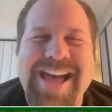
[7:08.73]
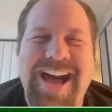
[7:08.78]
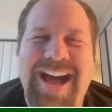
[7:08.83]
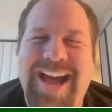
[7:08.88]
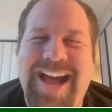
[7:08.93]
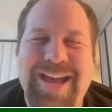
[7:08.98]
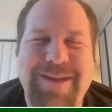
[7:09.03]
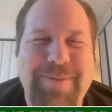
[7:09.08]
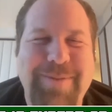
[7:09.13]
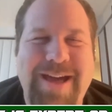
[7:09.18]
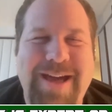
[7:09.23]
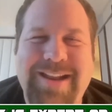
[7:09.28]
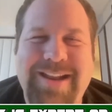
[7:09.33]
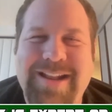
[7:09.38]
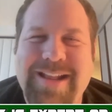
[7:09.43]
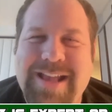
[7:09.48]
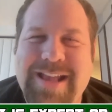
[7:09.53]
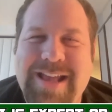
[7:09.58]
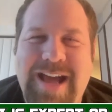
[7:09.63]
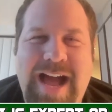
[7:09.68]
Hey, man,
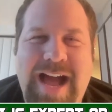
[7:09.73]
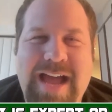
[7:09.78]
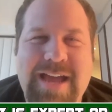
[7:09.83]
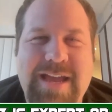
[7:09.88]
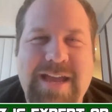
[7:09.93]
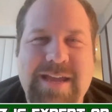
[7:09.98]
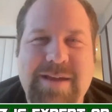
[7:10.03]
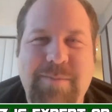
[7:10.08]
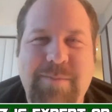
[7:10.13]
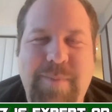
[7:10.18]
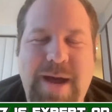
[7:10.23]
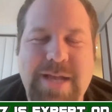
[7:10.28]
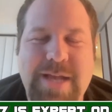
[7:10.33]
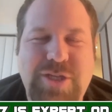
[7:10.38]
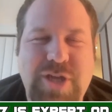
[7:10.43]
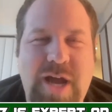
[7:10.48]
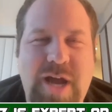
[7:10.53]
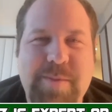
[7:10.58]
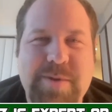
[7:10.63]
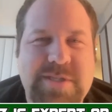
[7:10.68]
my
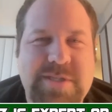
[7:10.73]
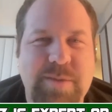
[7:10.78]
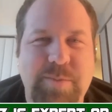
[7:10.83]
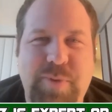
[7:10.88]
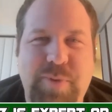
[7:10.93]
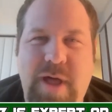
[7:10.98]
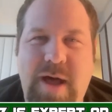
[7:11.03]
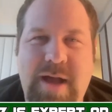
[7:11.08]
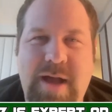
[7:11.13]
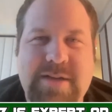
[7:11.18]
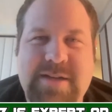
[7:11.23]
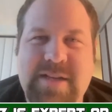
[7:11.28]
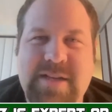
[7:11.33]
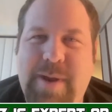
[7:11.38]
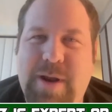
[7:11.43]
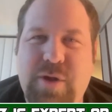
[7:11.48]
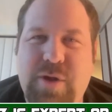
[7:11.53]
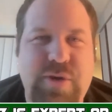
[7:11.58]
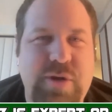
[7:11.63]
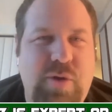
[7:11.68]
job is to block. It doesn't
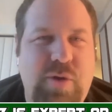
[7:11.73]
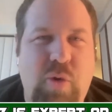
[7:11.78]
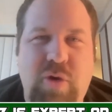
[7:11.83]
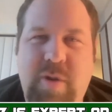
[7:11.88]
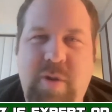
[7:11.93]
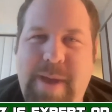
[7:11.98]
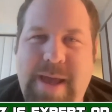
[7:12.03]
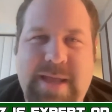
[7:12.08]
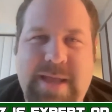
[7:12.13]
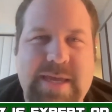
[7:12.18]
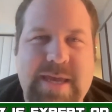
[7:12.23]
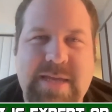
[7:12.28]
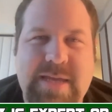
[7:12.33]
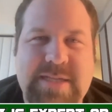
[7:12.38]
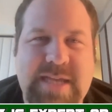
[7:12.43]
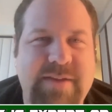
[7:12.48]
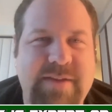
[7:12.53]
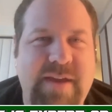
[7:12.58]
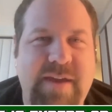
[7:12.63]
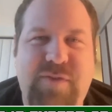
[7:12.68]
matter who the quarterback
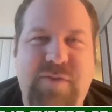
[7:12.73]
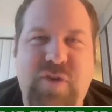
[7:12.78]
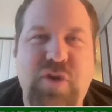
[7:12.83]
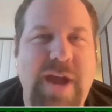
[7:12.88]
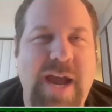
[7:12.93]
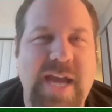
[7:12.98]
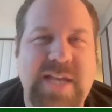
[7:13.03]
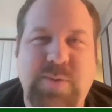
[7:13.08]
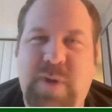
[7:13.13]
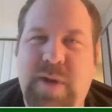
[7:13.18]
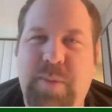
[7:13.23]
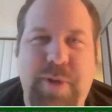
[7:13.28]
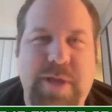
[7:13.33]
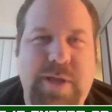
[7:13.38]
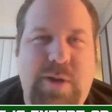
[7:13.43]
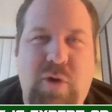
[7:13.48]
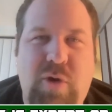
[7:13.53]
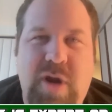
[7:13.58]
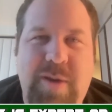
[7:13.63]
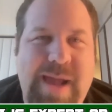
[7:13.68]
is. If you guys want to play
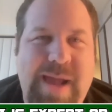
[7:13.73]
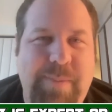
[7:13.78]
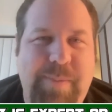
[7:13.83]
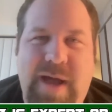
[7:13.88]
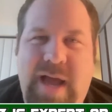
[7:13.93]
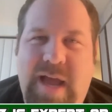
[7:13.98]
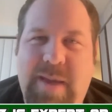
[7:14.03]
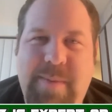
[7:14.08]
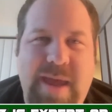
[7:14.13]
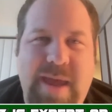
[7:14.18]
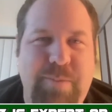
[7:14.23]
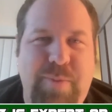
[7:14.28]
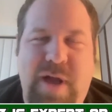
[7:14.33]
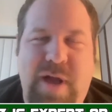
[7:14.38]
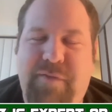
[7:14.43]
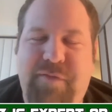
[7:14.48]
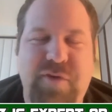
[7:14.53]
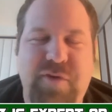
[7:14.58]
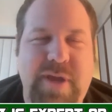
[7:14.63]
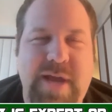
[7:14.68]
quarterback behind me, I
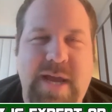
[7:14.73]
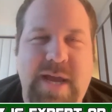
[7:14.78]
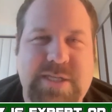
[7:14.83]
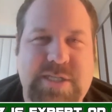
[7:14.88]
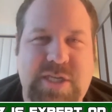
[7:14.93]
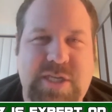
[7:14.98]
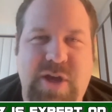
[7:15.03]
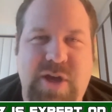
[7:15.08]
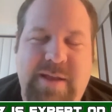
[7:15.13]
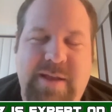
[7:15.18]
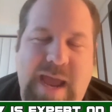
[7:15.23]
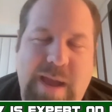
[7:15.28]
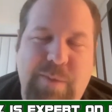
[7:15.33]
block for you guys too.